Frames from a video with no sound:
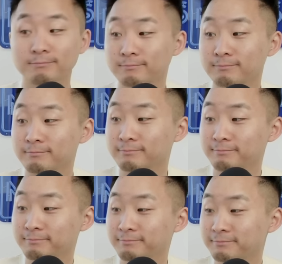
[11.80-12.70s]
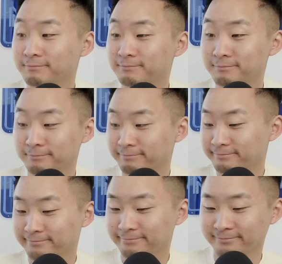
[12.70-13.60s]

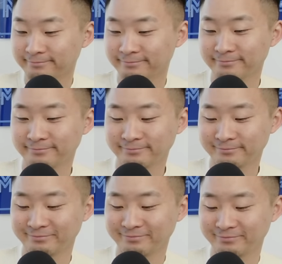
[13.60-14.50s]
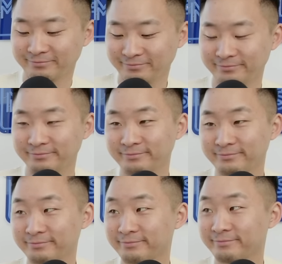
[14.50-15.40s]

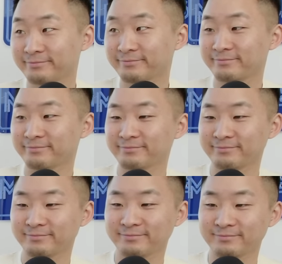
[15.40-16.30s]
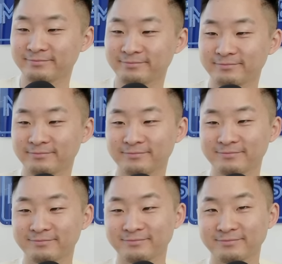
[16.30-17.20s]

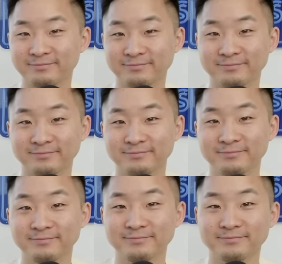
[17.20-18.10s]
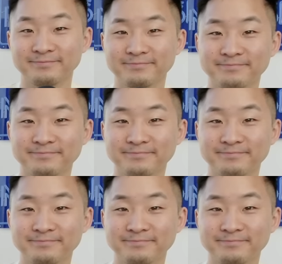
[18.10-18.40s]
The person shown says nothing.